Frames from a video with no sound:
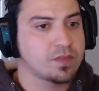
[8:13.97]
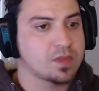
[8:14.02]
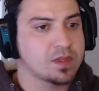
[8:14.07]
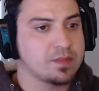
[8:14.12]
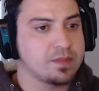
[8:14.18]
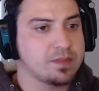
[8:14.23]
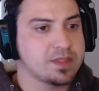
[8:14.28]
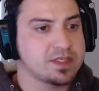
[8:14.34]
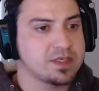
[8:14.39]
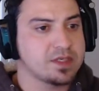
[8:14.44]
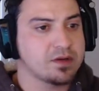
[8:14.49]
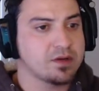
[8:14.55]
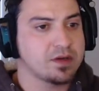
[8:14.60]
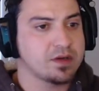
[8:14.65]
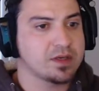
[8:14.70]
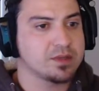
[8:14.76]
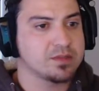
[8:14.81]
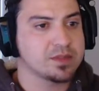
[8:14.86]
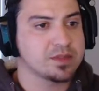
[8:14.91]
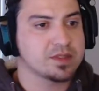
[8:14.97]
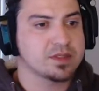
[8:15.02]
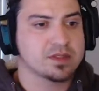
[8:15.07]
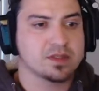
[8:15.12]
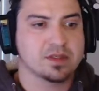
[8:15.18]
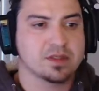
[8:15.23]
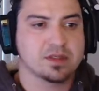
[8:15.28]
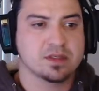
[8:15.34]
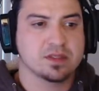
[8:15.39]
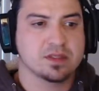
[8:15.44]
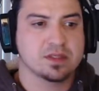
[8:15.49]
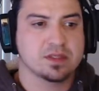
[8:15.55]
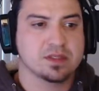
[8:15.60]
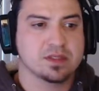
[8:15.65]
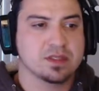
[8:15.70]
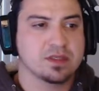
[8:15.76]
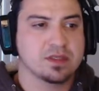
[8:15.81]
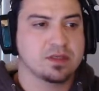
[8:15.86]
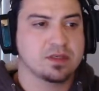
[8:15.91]
Missing items.
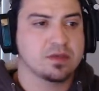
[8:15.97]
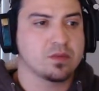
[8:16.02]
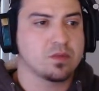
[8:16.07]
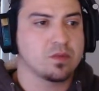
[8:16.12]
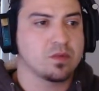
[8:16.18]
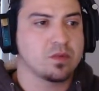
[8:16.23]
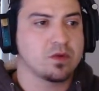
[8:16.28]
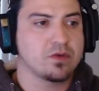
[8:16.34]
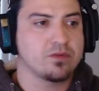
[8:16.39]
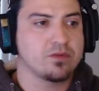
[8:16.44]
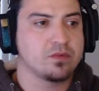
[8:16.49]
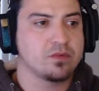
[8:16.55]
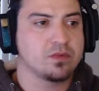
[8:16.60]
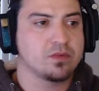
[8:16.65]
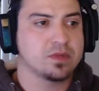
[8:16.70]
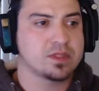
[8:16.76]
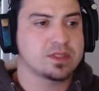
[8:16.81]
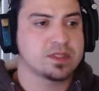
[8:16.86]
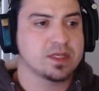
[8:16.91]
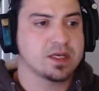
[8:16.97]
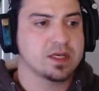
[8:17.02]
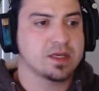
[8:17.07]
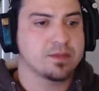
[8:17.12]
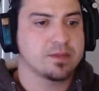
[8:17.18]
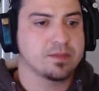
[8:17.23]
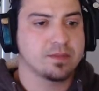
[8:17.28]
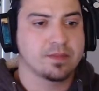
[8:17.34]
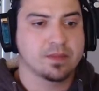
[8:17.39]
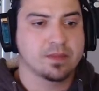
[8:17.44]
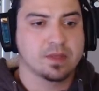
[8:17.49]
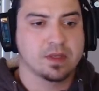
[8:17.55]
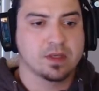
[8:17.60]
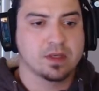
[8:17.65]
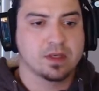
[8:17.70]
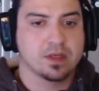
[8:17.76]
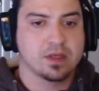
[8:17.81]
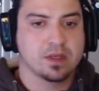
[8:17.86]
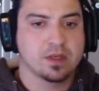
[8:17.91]
Silicon waffle. It's I'm
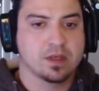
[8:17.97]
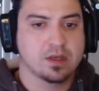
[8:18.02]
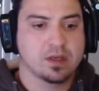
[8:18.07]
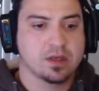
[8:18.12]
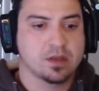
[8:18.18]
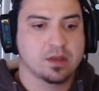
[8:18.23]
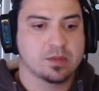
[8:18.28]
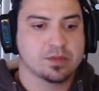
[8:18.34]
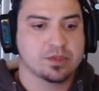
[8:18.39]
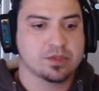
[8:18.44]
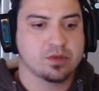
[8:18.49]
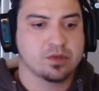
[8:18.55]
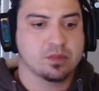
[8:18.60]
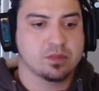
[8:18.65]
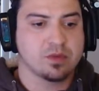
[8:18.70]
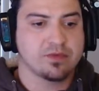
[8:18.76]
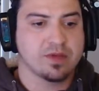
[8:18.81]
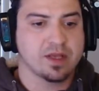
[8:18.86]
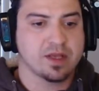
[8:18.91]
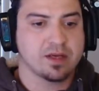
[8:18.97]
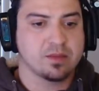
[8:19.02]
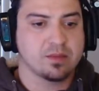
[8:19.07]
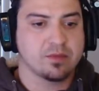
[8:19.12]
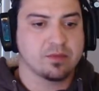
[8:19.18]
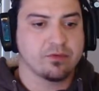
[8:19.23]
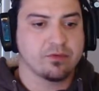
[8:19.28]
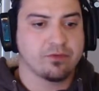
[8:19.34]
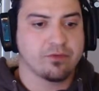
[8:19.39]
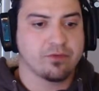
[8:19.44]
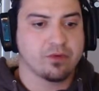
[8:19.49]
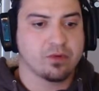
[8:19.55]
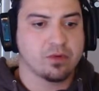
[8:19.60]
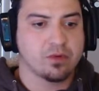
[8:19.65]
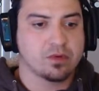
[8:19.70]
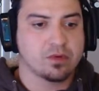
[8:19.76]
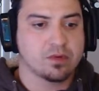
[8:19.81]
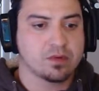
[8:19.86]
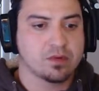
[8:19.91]
sure we've had it
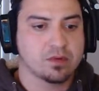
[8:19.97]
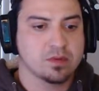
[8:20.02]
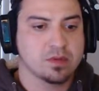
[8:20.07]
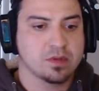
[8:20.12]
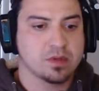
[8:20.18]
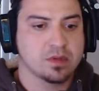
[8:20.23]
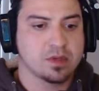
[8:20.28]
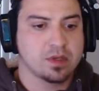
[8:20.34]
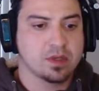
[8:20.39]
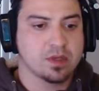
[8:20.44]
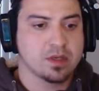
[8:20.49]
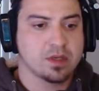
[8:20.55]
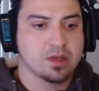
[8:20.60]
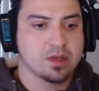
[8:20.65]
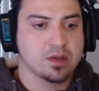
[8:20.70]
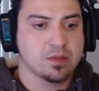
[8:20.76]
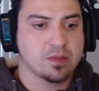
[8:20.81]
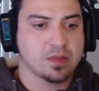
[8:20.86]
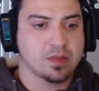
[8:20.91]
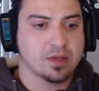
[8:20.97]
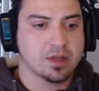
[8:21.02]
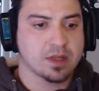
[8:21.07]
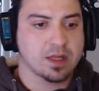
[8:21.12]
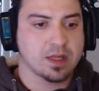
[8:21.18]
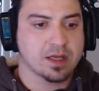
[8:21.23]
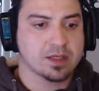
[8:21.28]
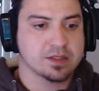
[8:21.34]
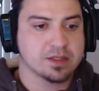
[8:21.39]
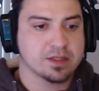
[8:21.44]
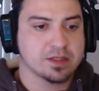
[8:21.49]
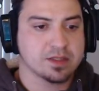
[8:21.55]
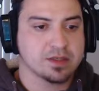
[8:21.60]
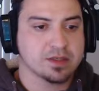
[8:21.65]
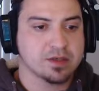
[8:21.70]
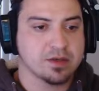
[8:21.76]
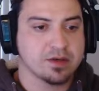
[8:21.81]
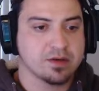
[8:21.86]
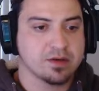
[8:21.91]
before. Right, actually, let's
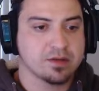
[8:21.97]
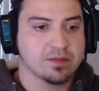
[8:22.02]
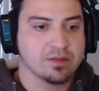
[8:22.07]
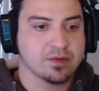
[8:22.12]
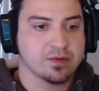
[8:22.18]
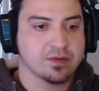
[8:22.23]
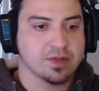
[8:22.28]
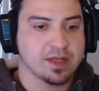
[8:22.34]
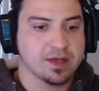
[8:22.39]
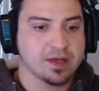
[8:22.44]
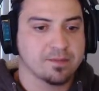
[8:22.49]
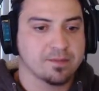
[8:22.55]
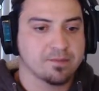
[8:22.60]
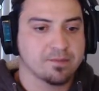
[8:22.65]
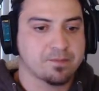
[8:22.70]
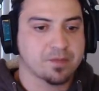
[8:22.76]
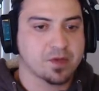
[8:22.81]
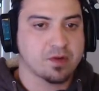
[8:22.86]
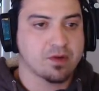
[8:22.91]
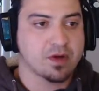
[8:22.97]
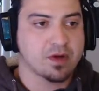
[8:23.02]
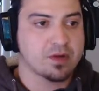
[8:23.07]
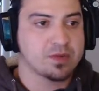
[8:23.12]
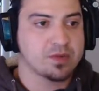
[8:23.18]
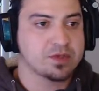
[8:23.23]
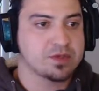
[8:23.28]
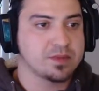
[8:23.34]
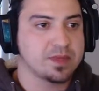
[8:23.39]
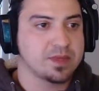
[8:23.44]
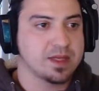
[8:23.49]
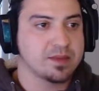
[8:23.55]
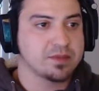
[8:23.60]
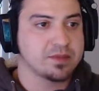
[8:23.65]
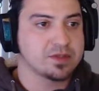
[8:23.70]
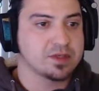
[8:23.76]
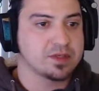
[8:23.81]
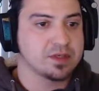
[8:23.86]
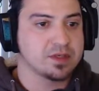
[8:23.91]
go do that. All right, we should be
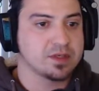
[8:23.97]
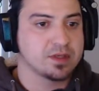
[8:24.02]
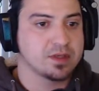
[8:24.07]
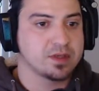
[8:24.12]
able to.